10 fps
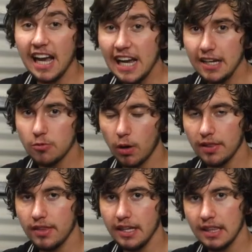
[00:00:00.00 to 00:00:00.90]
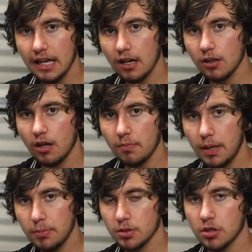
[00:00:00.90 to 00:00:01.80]
And one thing that a lot of
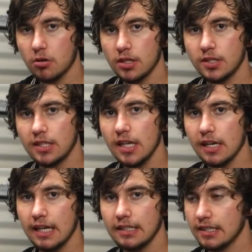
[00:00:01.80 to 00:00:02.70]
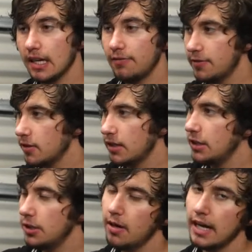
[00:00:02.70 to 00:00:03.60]
people don't consider is if you're in
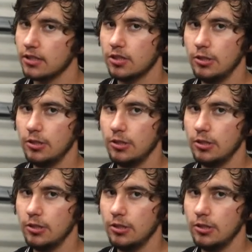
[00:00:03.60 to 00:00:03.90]
the US,